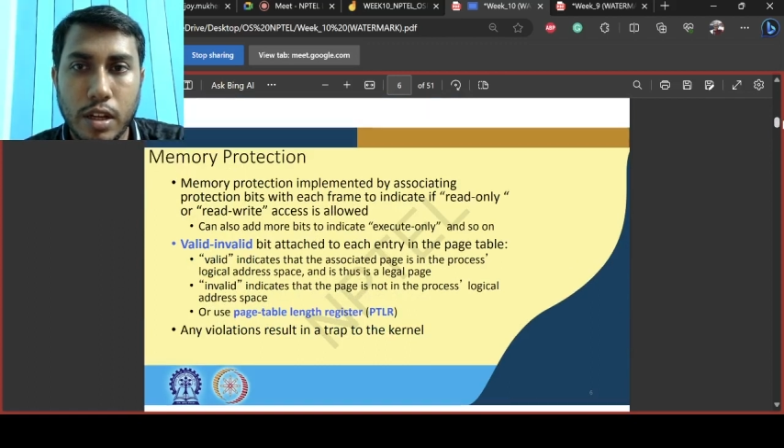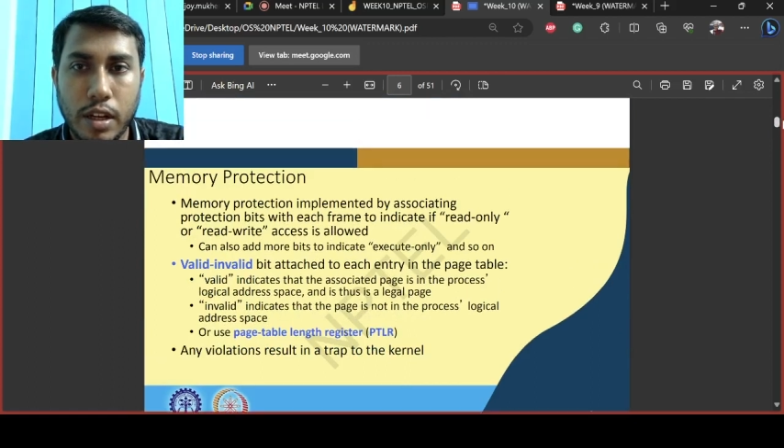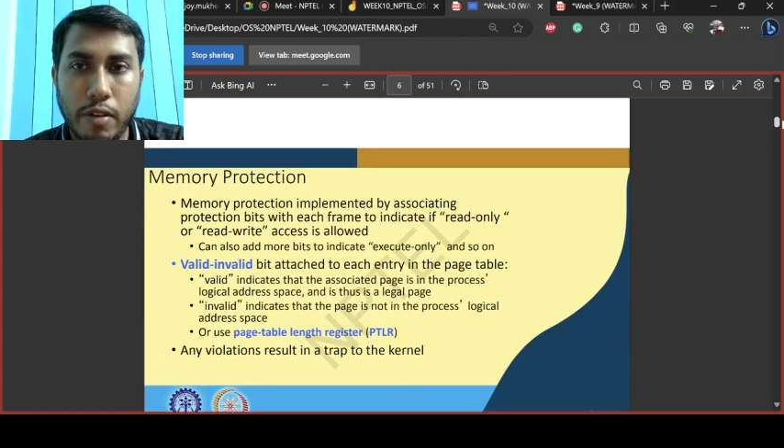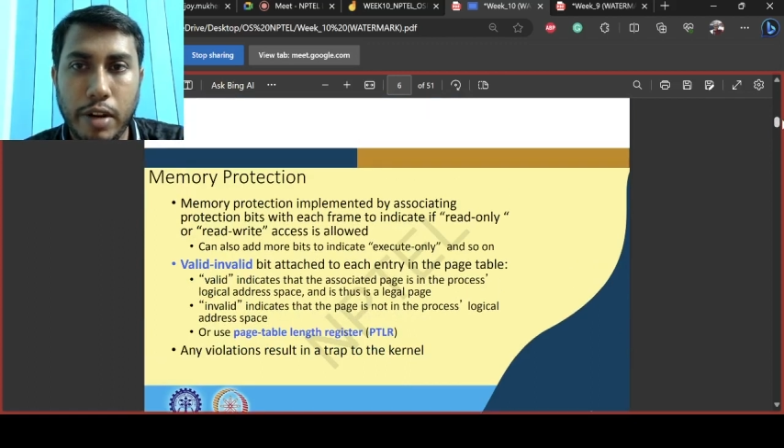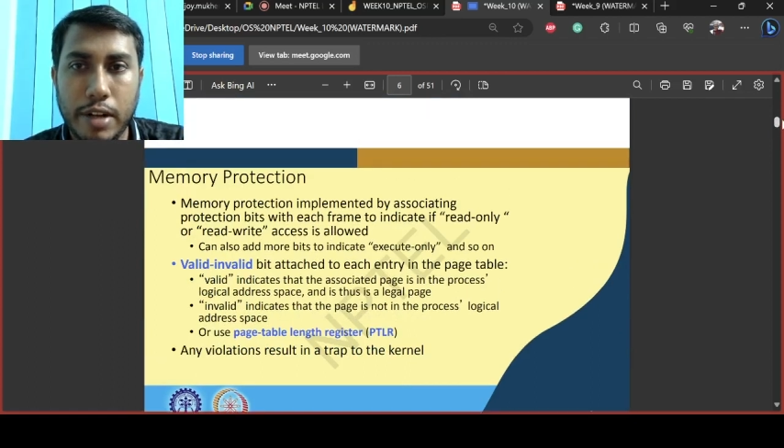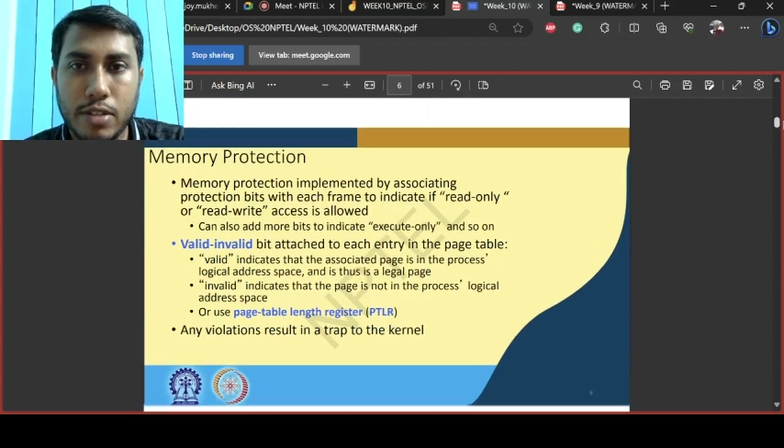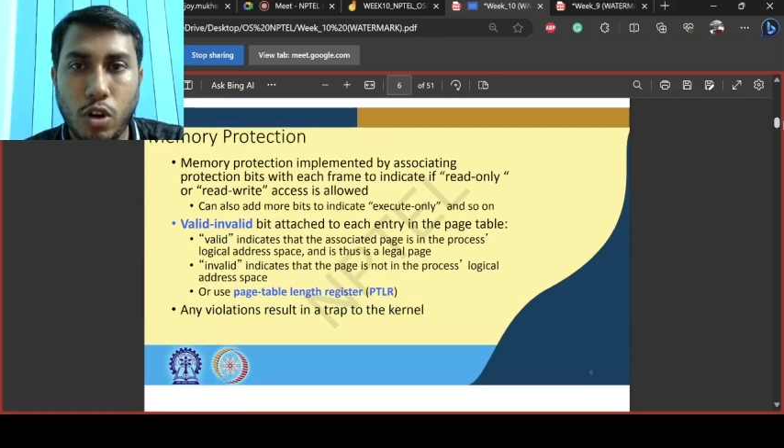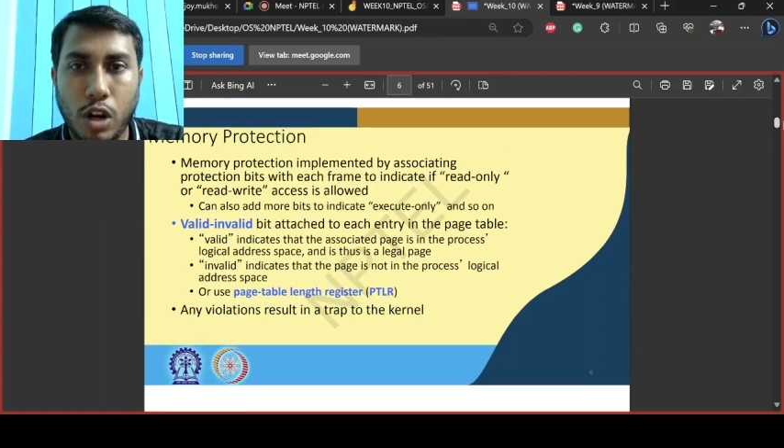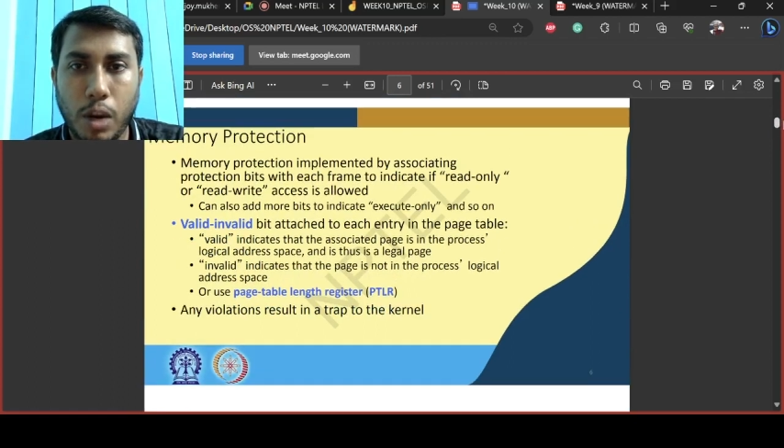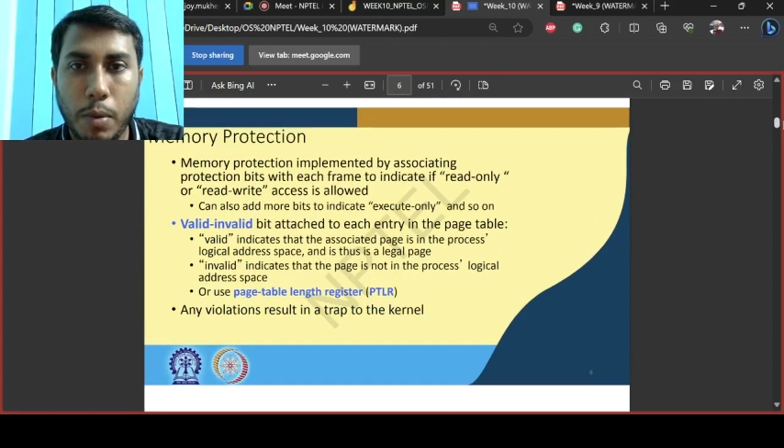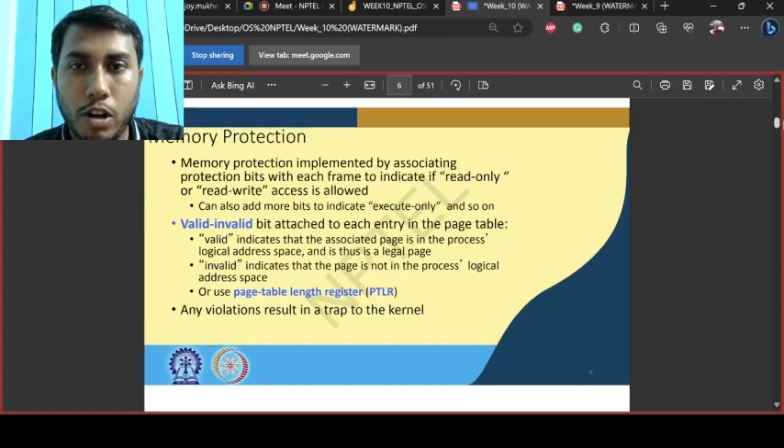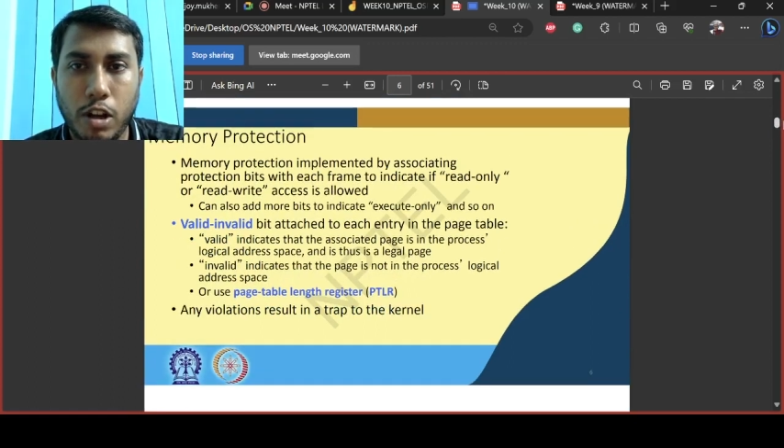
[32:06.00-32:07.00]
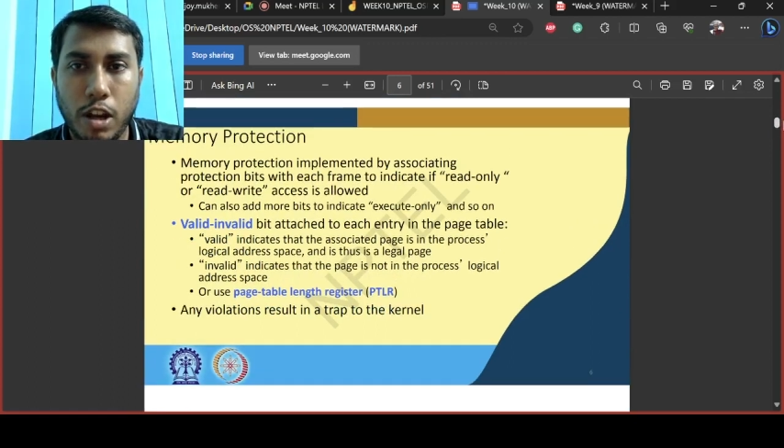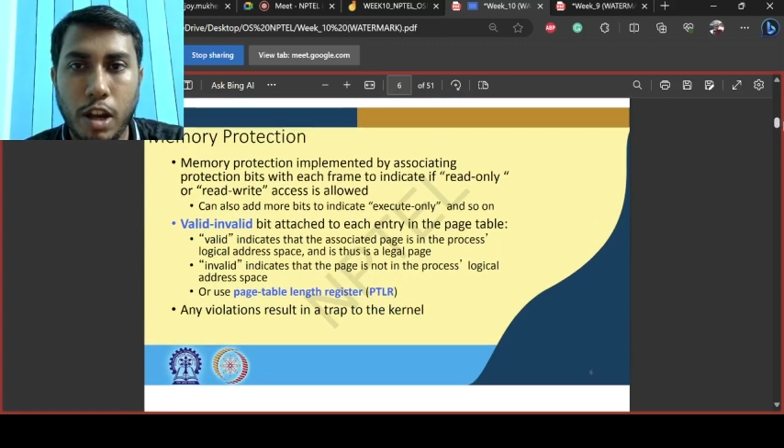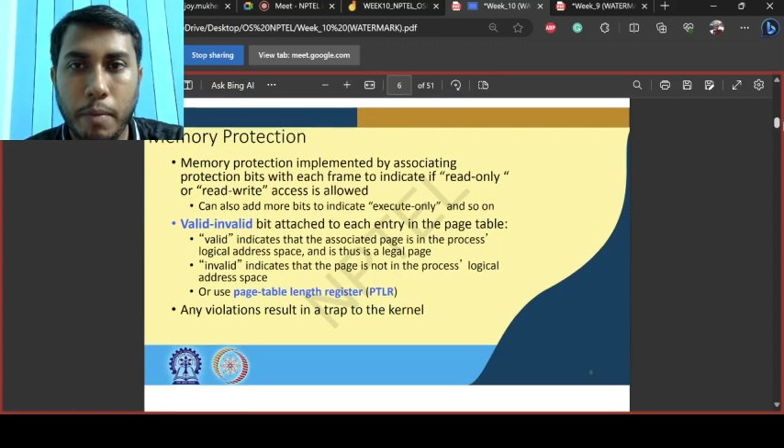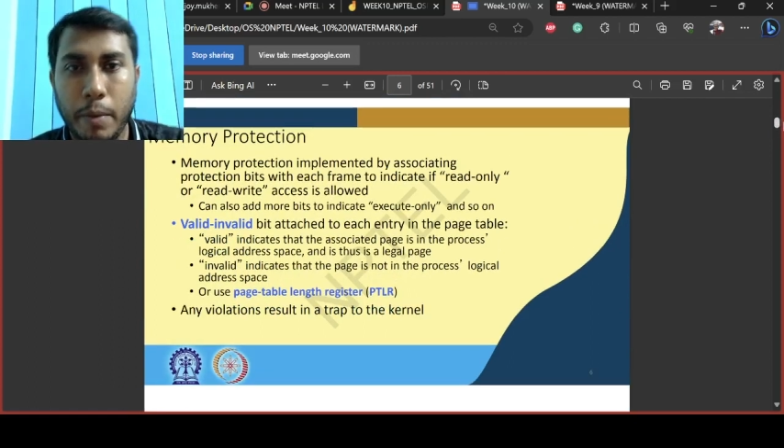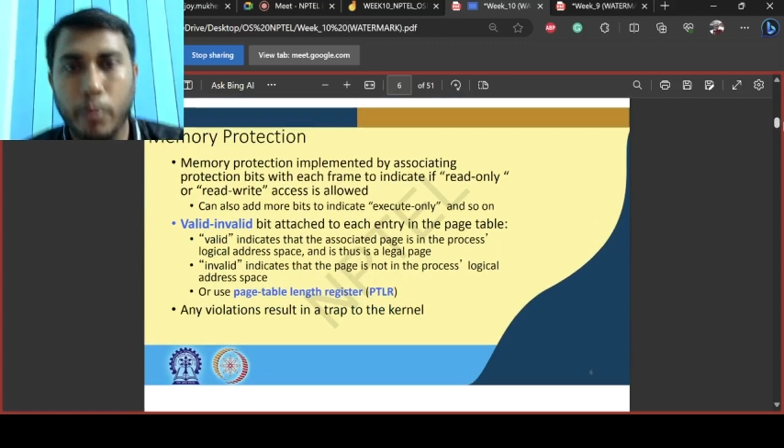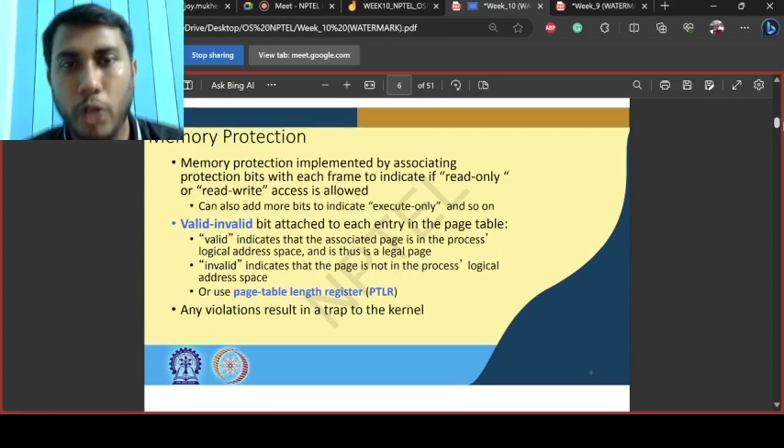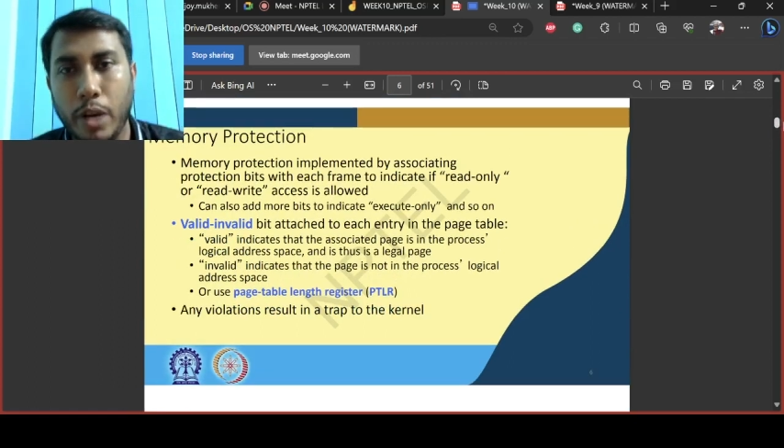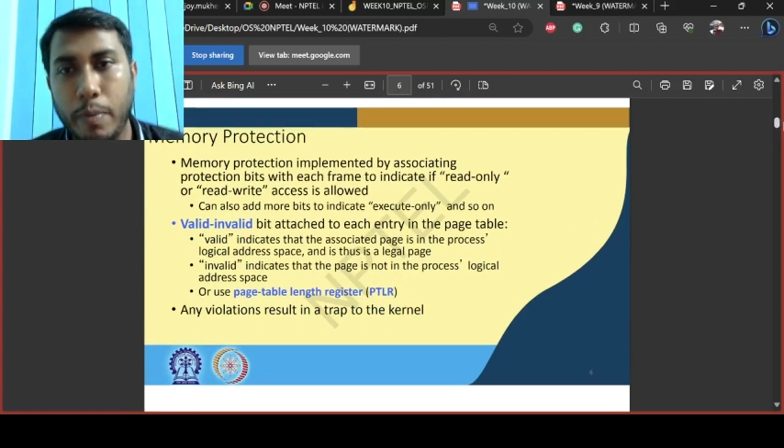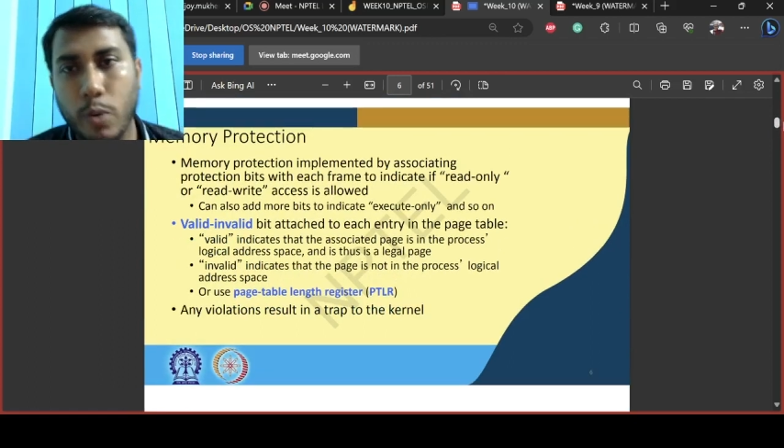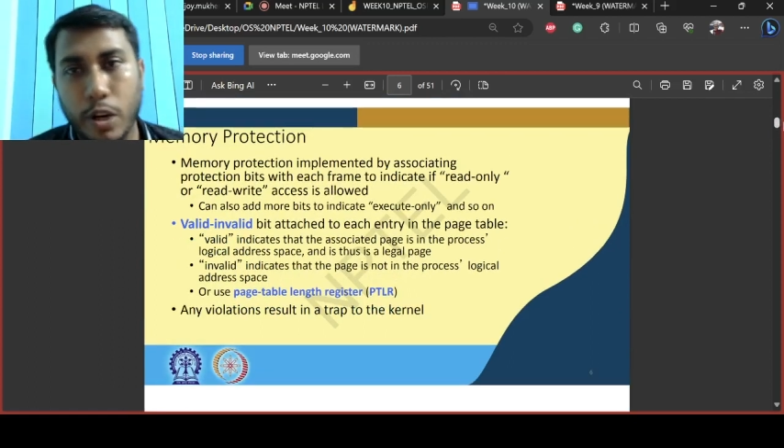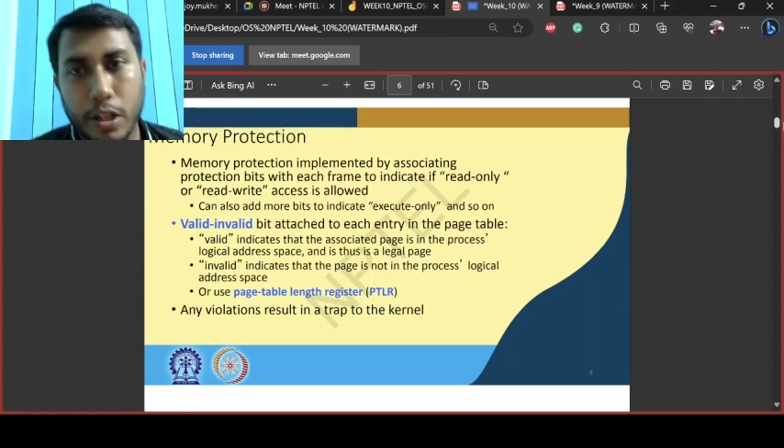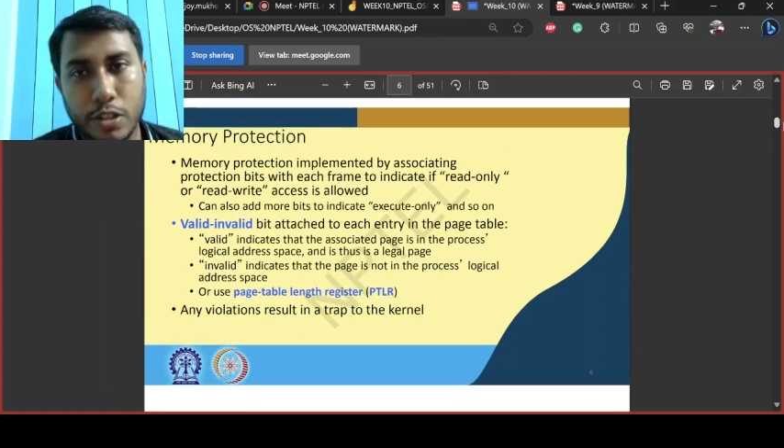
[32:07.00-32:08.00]
Now let's talk about memory
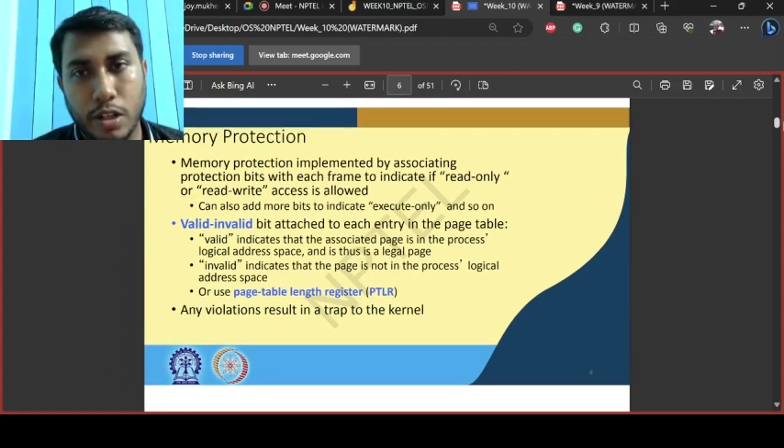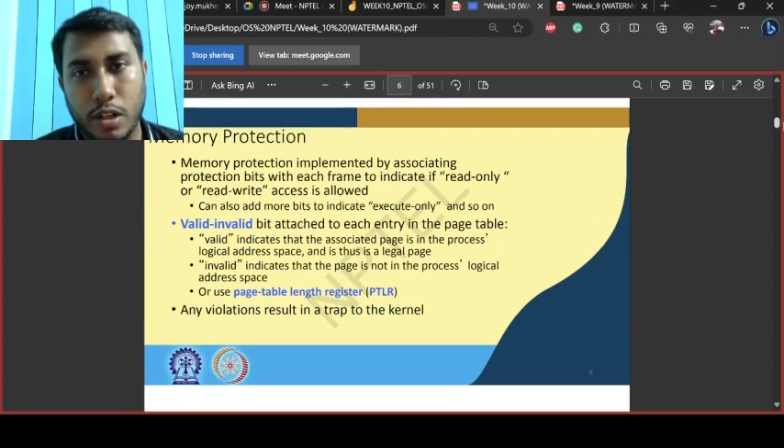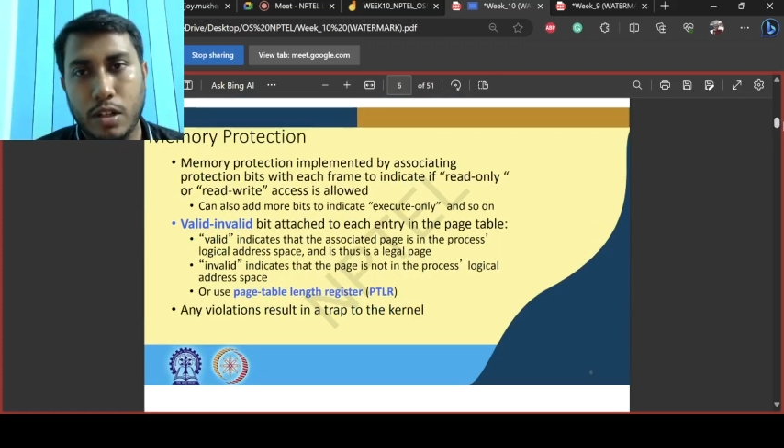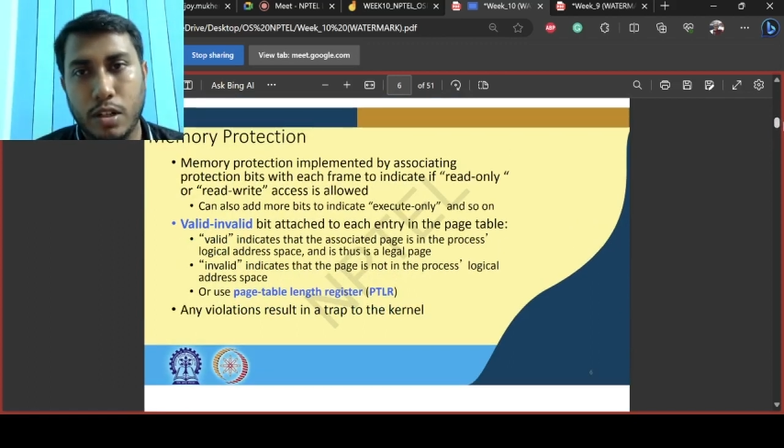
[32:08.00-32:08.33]
protection.